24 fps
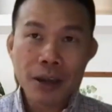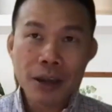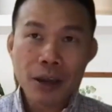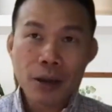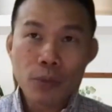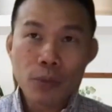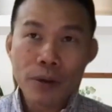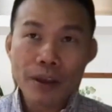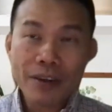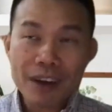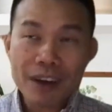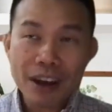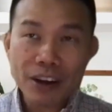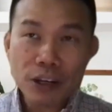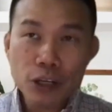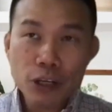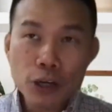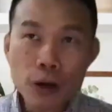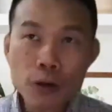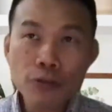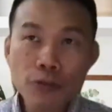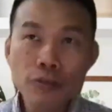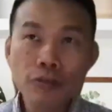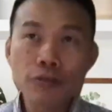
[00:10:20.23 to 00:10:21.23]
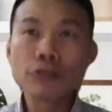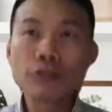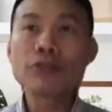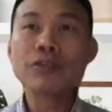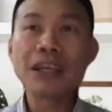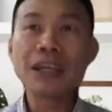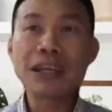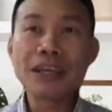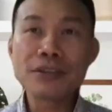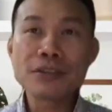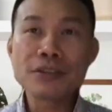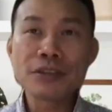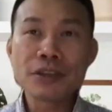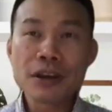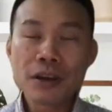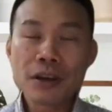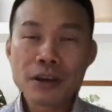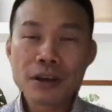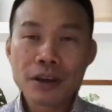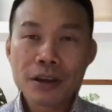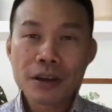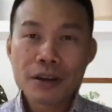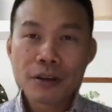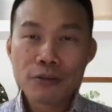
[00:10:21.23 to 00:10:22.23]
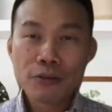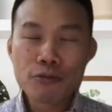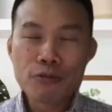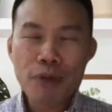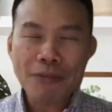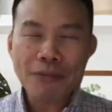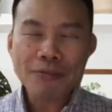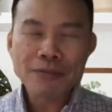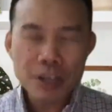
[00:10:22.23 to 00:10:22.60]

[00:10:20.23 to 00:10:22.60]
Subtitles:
we've got to go through these rough